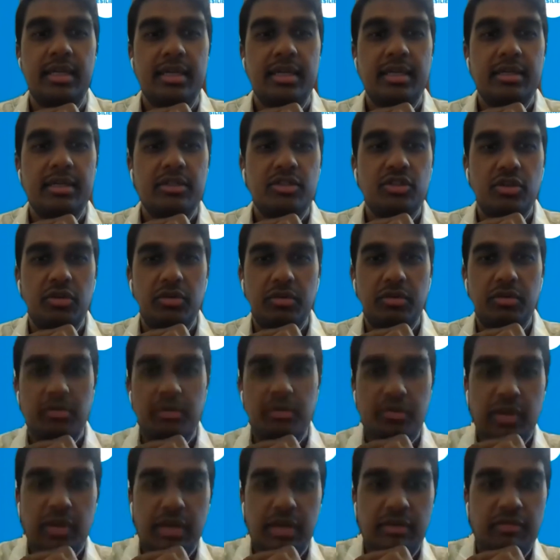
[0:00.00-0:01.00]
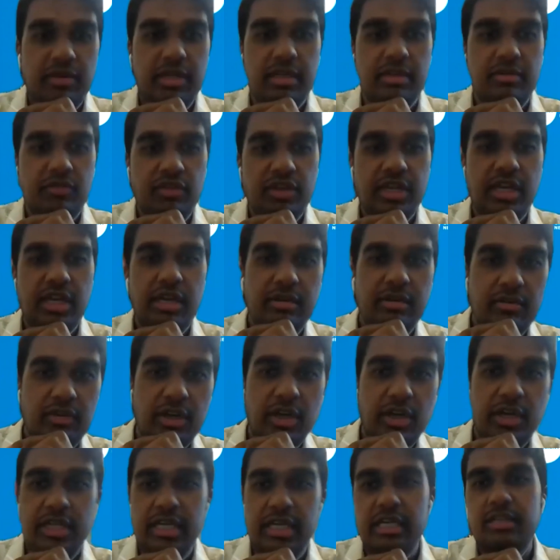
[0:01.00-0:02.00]
So
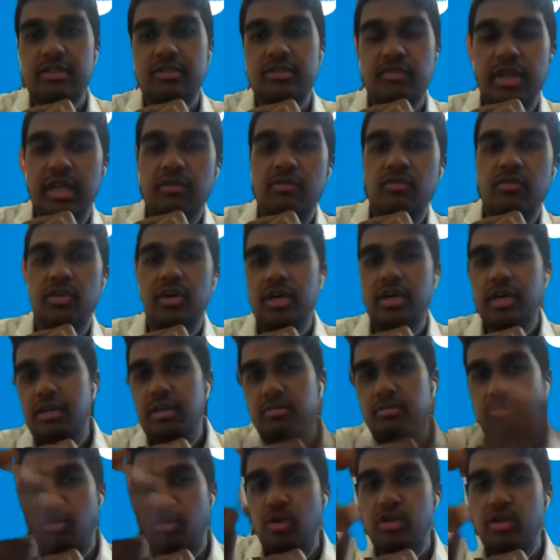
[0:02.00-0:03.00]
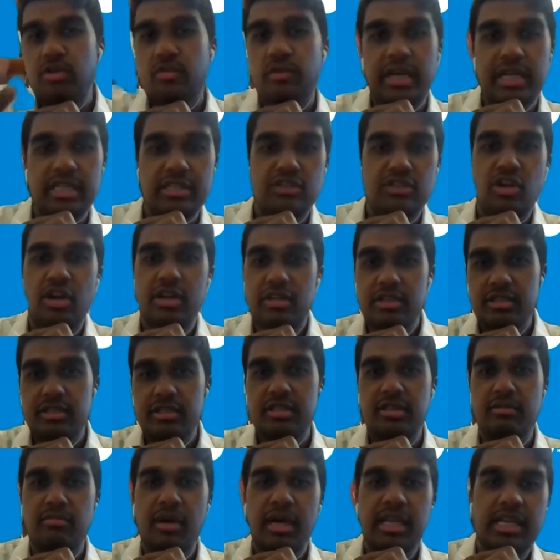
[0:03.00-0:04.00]
it will work both ways, not just
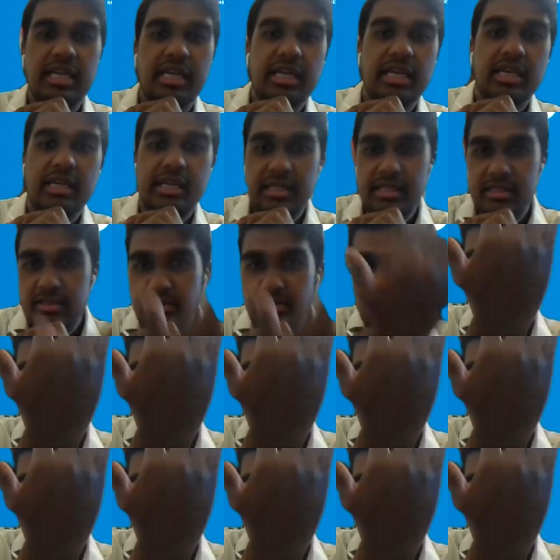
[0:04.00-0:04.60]
the money.